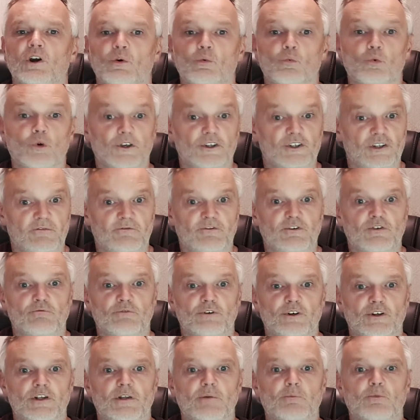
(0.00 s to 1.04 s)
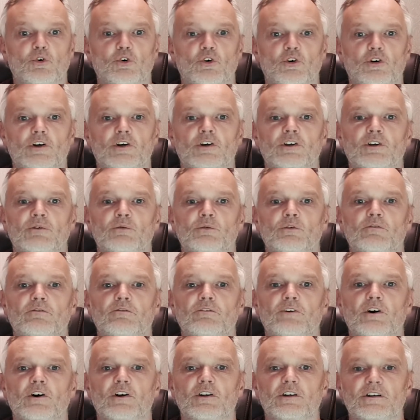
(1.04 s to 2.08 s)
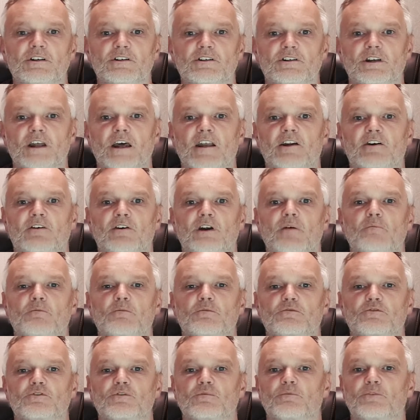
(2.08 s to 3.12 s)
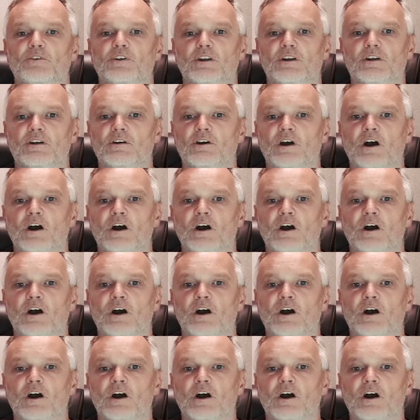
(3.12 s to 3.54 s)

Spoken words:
which, if you read the book, you will find is an anagram of something.